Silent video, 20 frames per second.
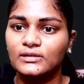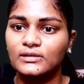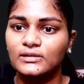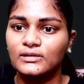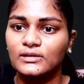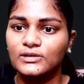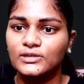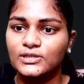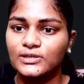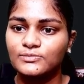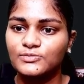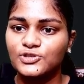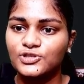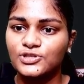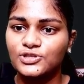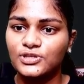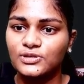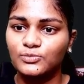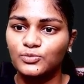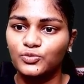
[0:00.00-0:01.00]
I'm just
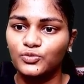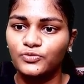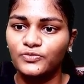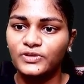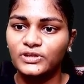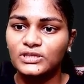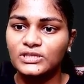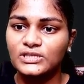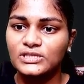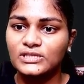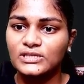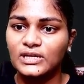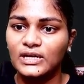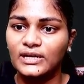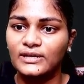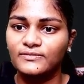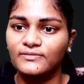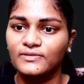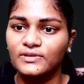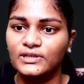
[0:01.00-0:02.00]
removing this I1,
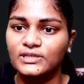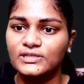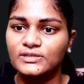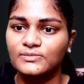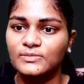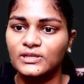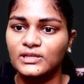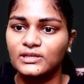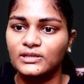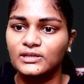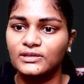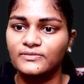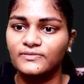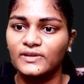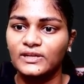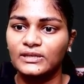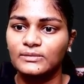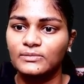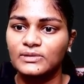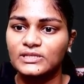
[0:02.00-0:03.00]
it's making it very
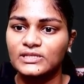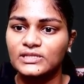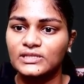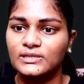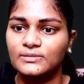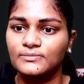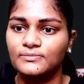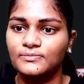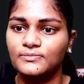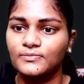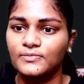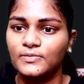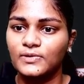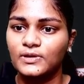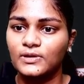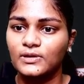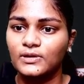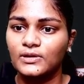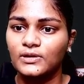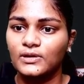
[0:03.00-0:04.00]
messy.
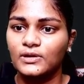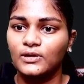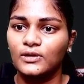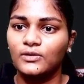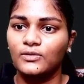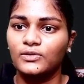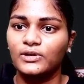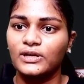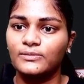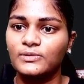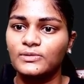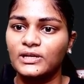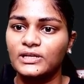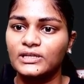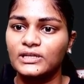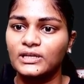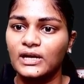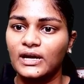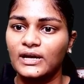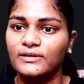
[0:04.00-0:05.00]
Okay, I'm writing
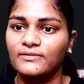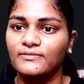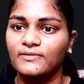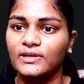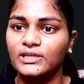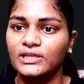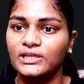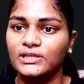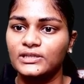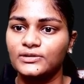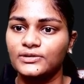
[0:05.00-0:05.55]
I1 here.